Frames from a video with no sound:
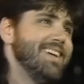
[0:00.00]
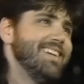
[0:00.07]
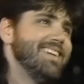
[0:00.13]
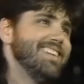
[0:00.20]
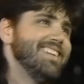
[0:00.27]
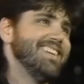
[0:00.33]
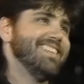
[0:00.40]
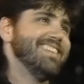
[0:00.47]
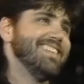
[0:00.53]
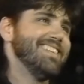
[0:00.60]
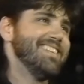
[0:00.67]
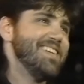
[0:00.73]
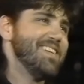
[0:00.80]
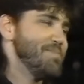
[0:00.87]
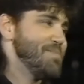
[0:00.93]
And
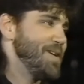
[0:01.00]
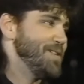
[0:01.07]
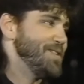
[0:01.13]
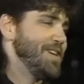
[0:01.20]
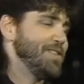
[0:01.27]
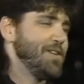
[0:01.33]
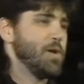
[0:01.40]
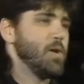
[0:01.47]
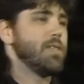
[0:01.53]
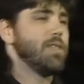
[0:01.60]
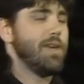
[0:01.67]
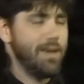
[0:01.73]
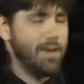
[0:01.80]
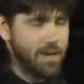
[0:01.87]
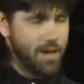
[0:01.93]
parents out there going,
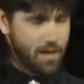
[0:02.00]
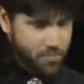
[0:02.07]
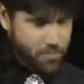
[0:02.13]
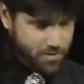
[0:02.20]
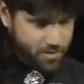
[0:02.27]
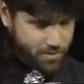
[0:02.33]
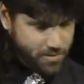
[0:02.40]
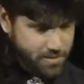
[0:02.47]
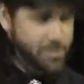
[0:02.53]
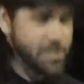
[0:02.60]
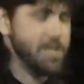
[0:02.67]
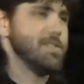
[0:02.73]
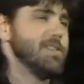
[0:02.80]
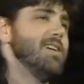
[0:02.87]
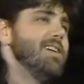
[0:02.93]
thank God for the career
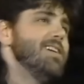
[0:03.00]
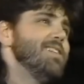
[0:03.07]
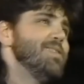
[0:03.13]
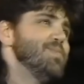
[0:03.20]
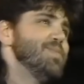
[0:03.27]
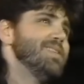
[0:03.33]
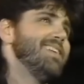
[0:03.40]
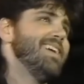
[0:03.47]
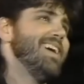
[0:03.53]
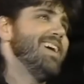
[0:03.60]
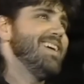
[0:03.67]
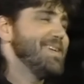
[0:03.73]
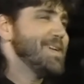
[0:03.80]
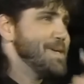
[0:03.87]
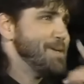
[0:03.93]
change. But
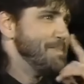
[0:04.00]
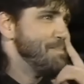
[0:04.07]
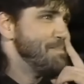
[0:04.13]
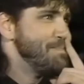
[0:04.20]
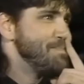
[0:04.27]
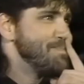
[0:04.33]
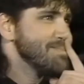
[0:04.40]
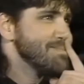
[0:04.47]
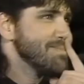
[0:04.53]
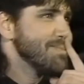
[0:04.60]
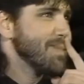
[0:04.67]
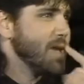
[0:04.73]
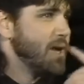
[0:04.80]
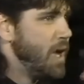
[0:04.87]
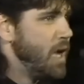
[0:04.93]

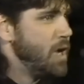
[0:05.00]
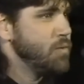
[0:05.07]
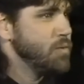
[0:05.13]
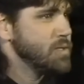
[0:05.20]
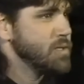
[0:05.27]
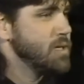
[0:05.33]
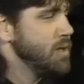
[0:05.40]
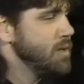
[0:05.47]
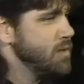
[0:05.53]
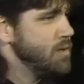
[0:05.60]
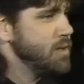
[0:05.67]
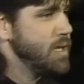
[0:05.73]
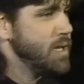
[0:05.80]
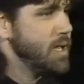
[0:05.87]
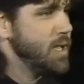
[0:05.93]
I was going to
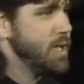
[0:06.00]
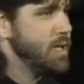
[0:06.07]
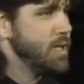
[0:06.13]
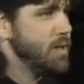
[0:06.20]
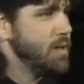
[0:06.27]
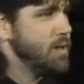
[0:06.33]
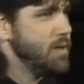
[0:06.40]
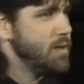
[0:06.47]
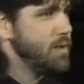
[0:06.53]
do that. And